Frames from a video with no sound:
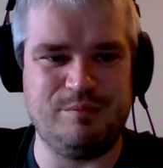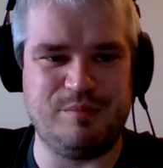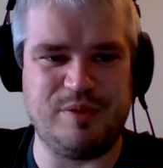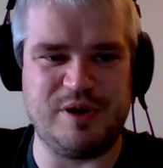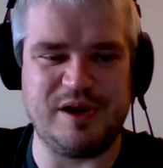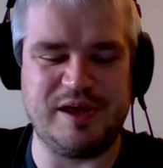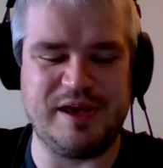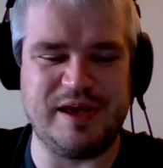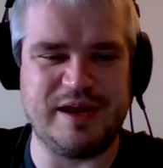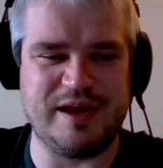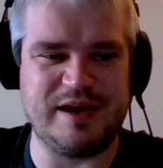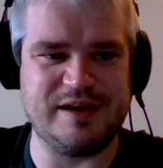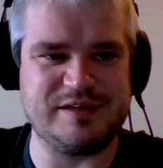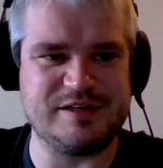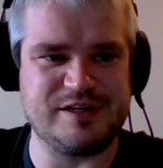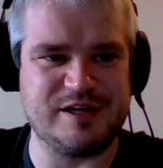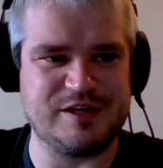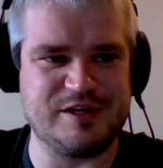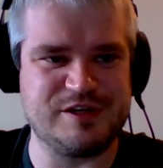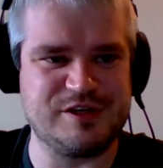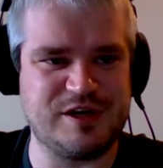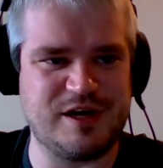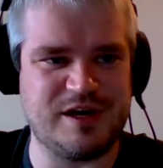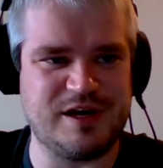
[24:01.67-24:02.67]
But again, I
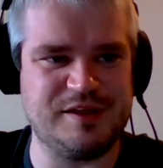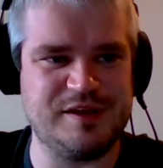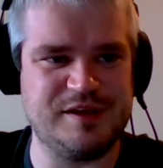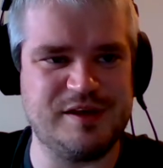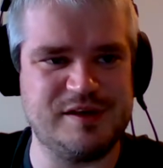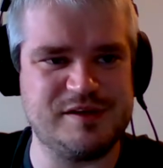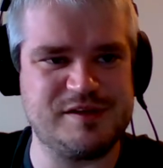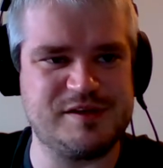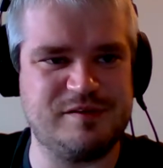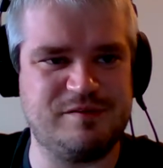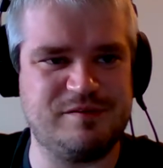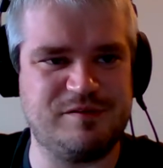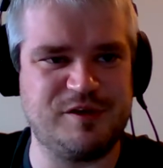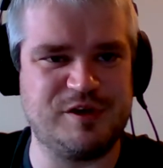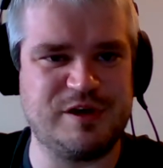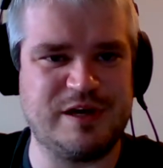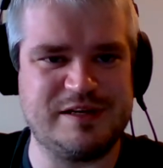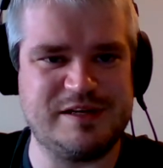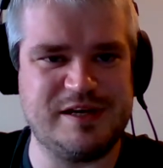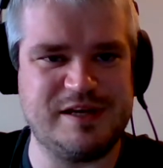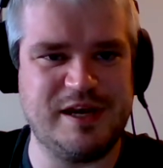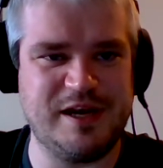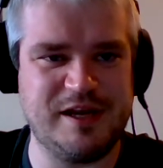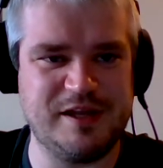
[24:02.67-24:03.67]
touched on this. If you're
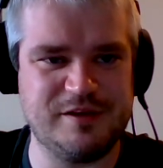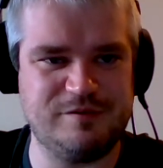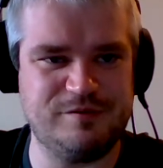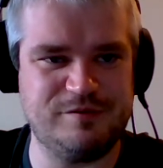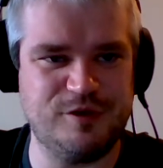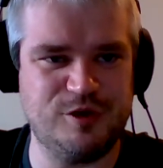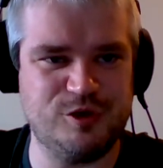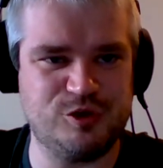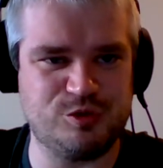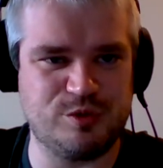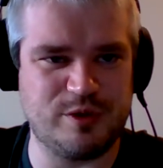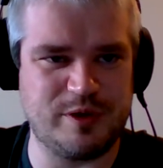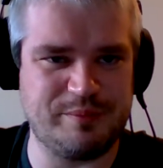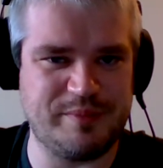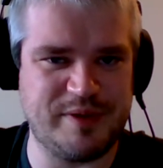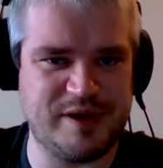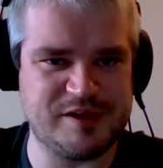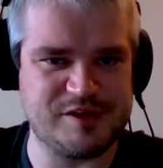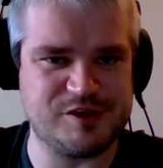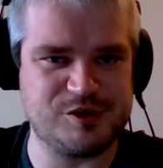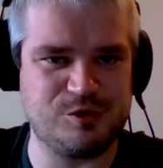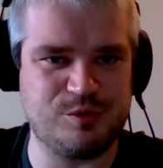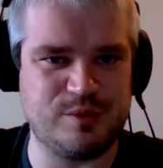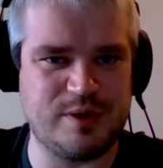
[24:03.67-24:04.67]
not taking the full
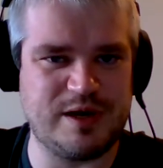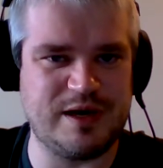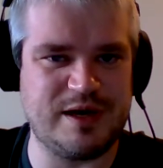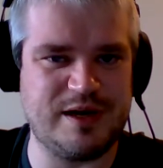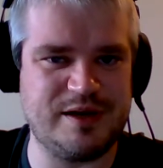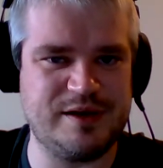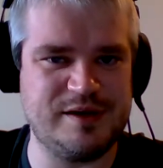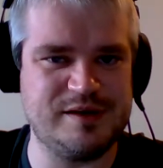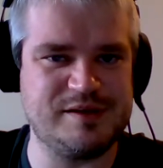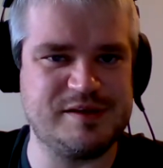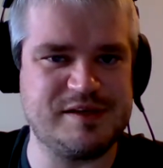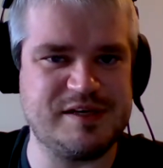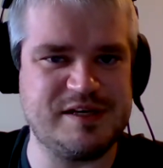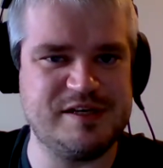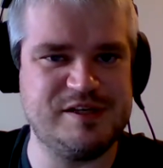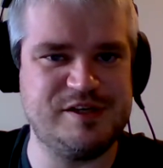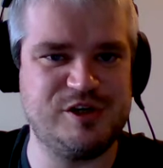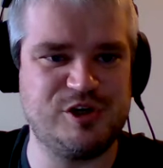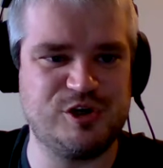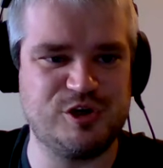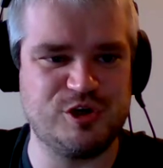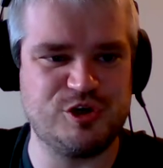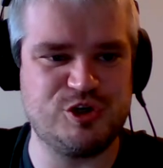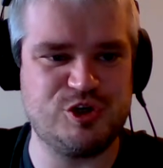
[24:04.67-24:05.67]
20-man squad, it's
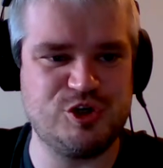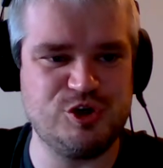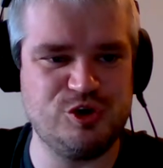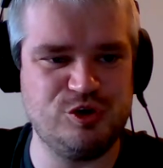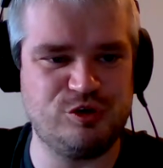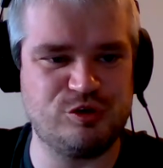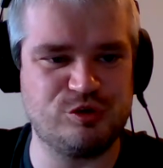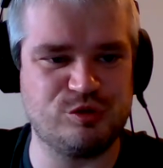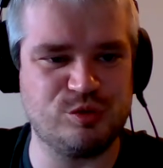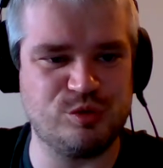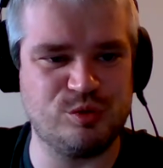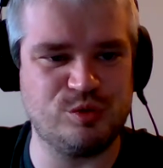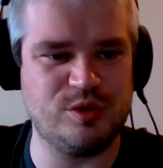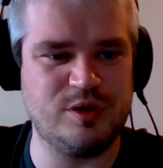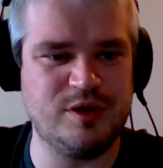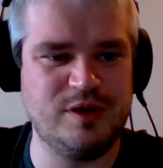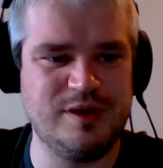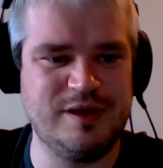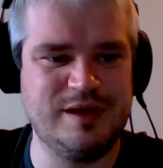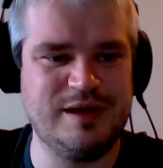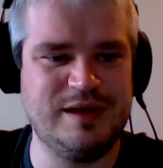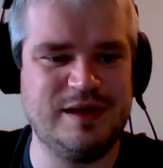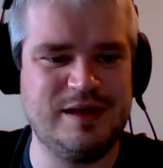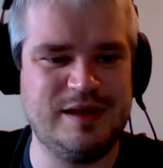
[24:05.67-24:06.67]
easier to chew through,
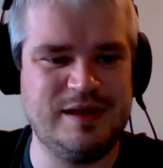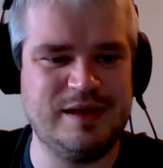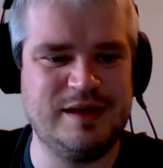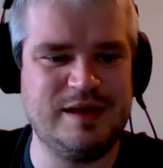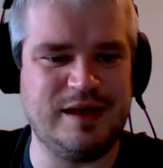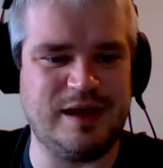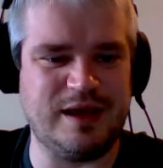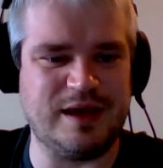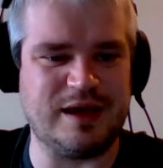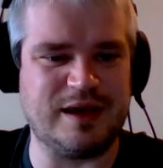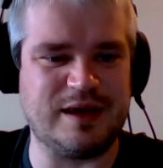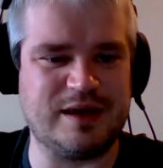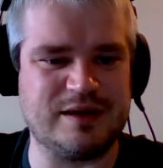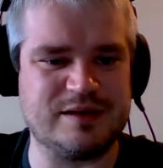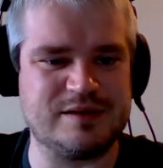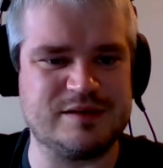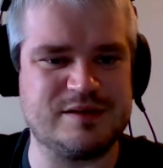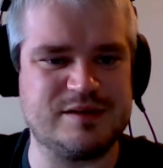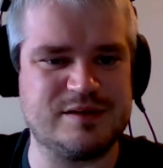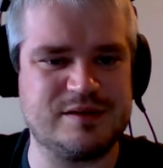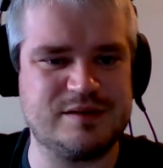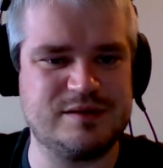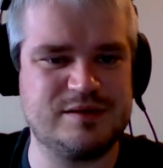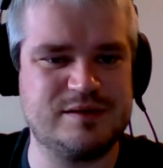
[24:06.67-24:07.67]

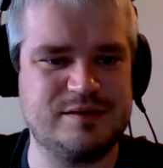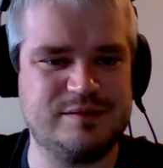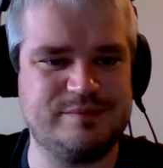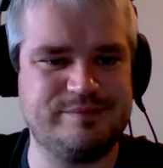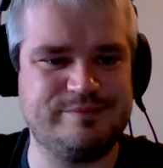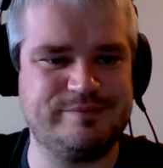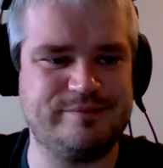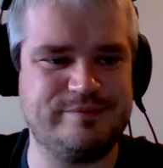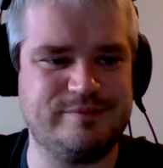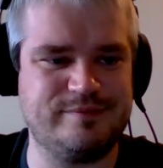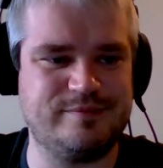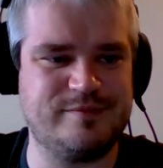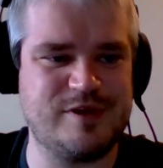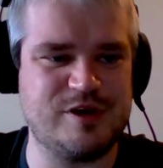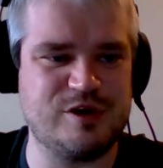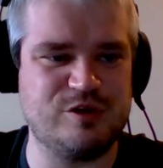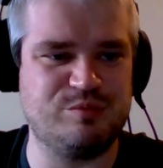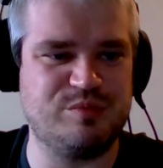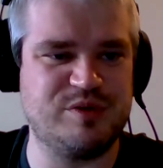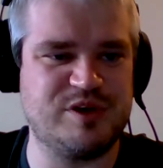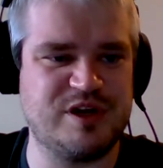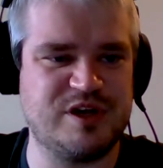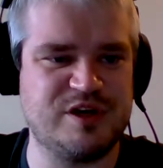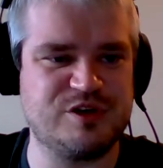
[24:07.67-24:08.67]
and
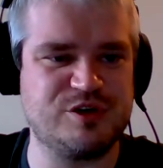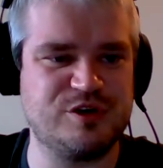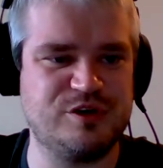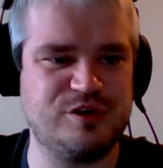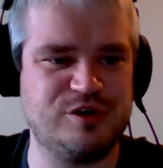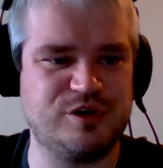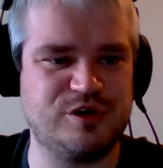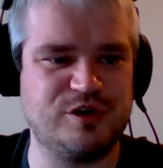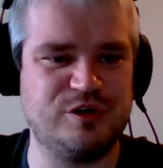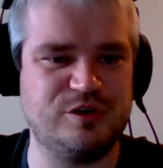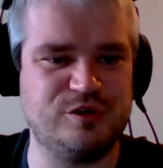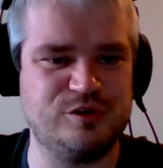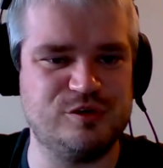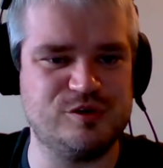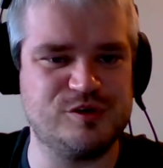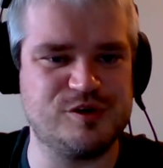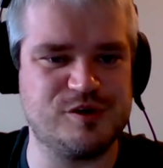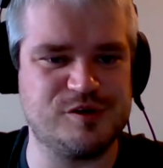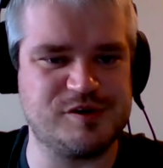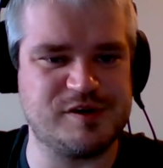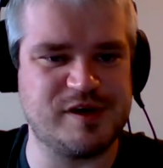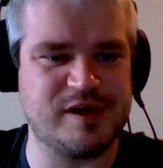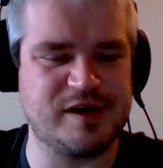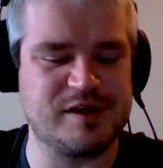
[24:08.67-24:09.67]
you potentially are going to
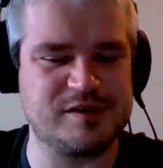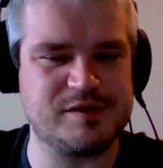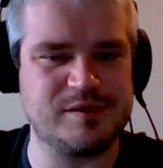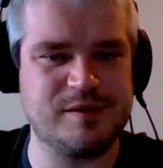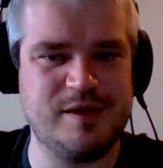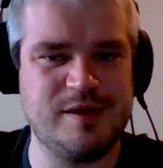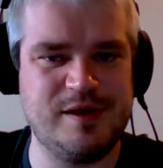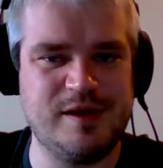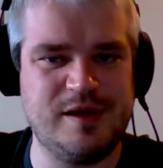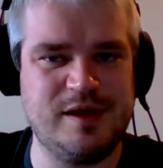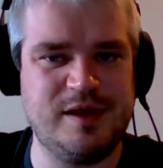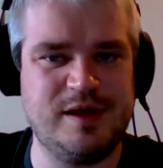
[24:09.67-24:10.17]
lose those things.